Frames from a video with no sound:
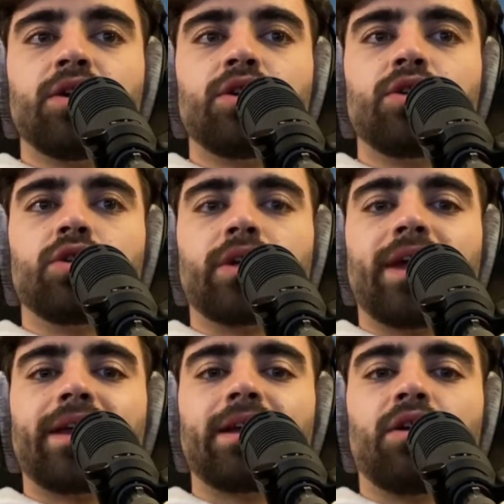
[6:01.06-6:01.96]
you're
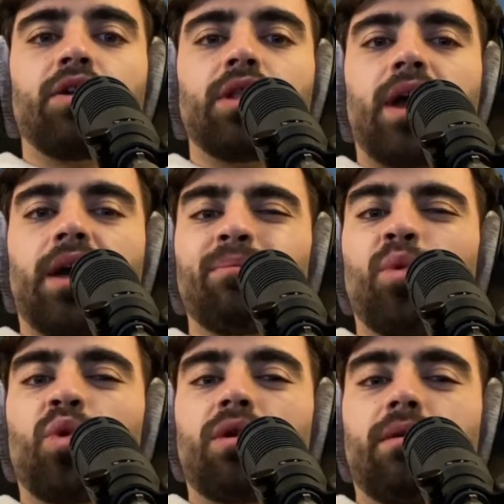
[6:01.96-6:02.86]
getting a lot
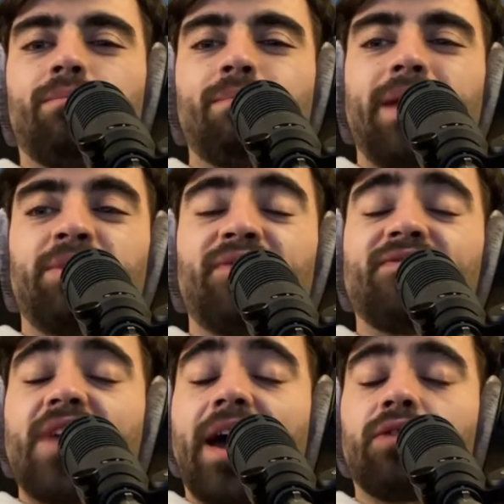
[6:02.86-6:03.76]
more maybe
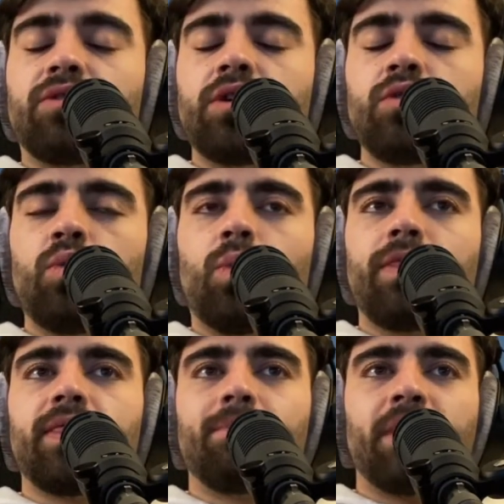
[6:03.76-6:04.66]
value with
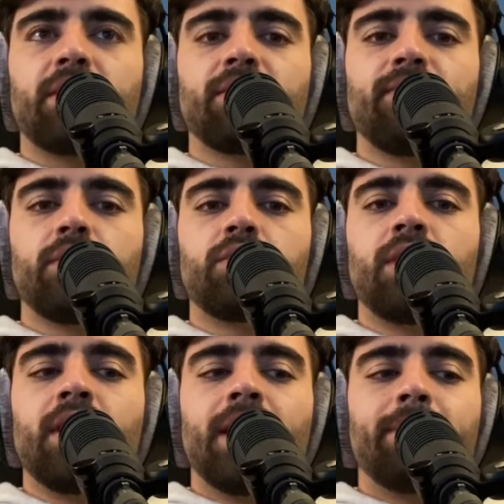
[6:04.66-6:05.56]
the microphone,
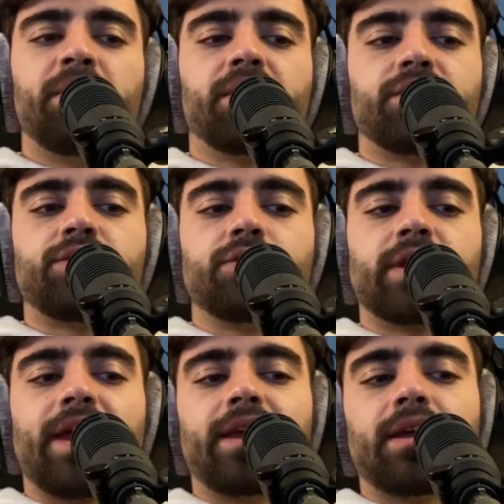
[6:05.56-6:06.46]
because you're
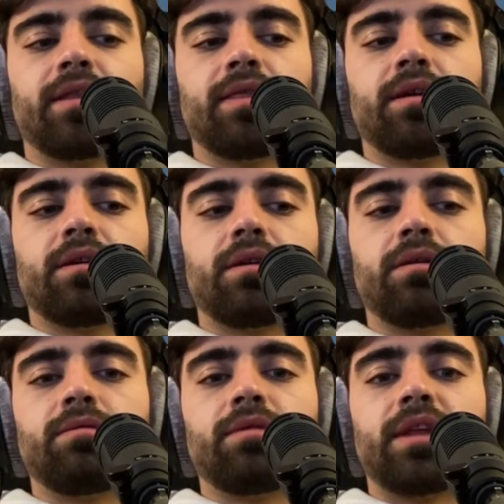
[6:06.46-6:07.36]
getting the
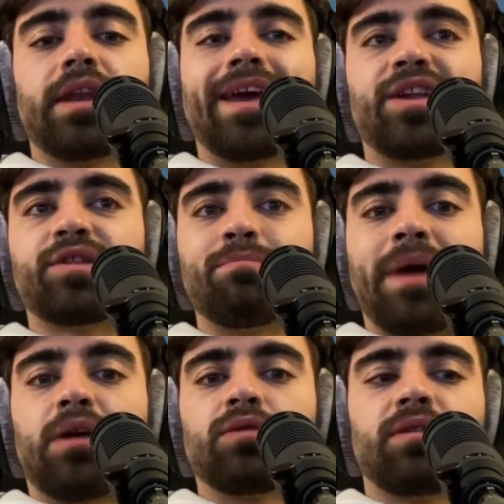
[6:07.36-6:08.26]
nice
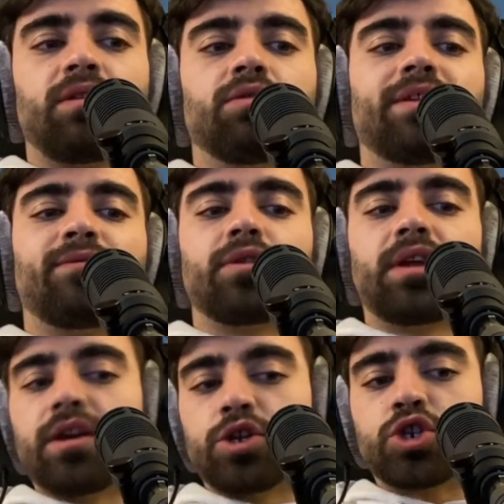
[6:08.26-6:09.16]
mount. You'll never
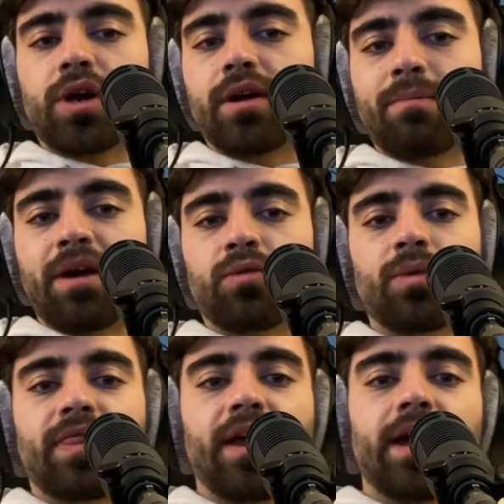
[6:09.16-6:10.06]
need a shock mount
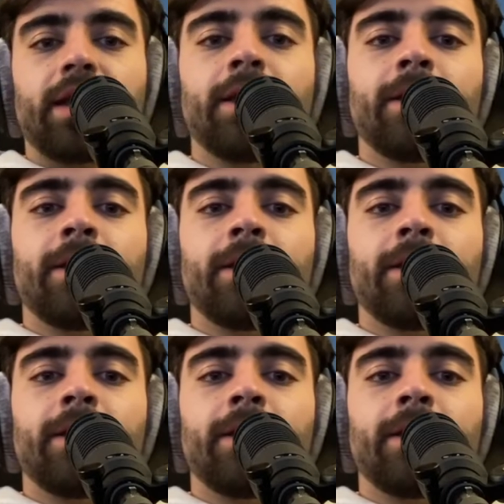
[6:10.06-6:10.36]
with that.